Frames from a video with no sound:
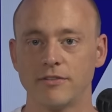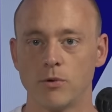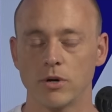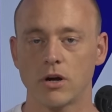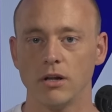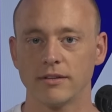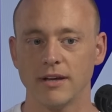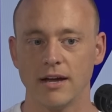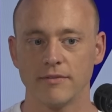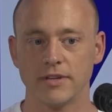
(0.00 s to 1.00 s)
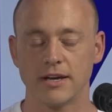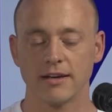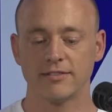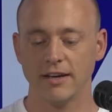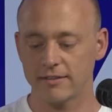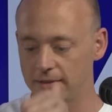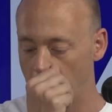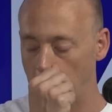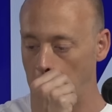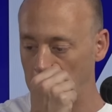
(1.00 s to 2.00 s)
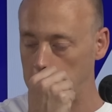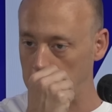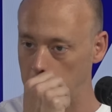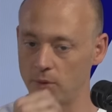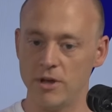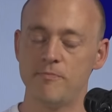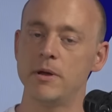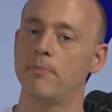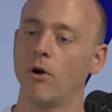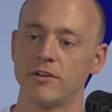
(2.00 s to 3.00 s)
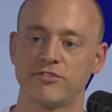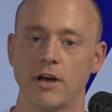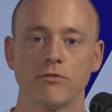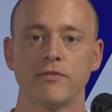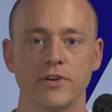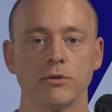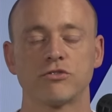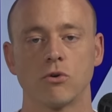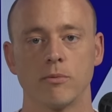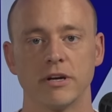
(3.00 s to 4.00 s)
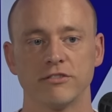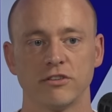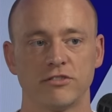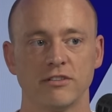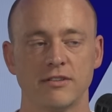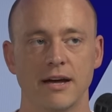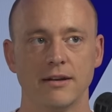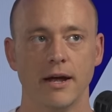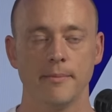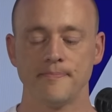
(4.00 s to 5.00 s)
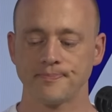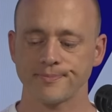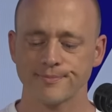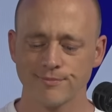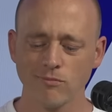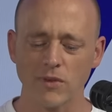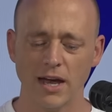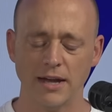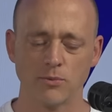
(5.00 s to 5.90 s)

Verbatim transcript: if you want to call it that, of the kick six. Now, here's the thing we've been part of several field stormings since that day. And